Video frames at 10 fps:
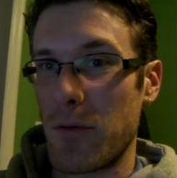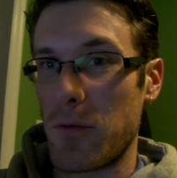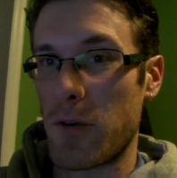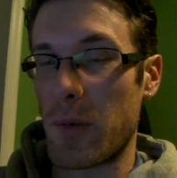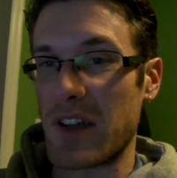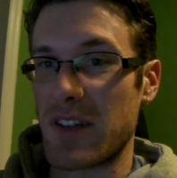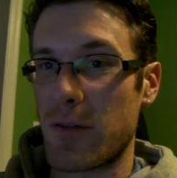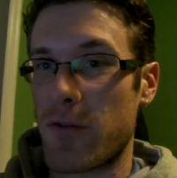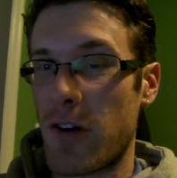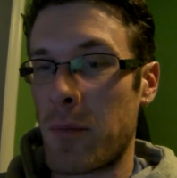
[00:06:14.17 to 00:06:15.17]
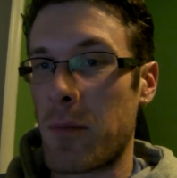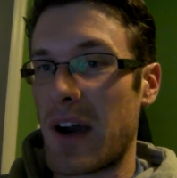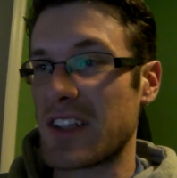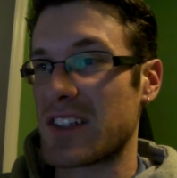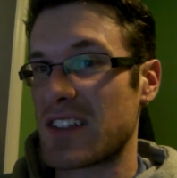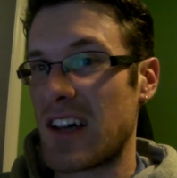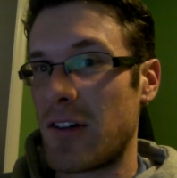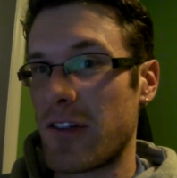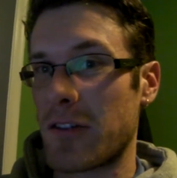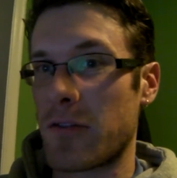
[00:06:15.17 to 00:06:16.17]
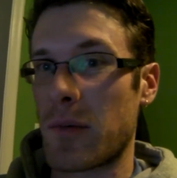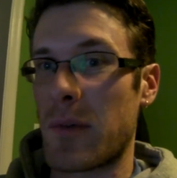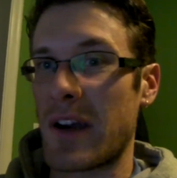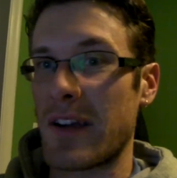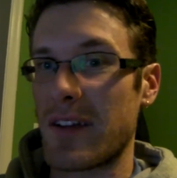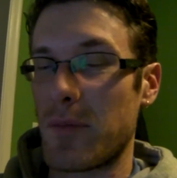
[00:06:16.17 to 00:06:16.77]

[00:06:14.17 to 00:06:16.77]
for from myself and from my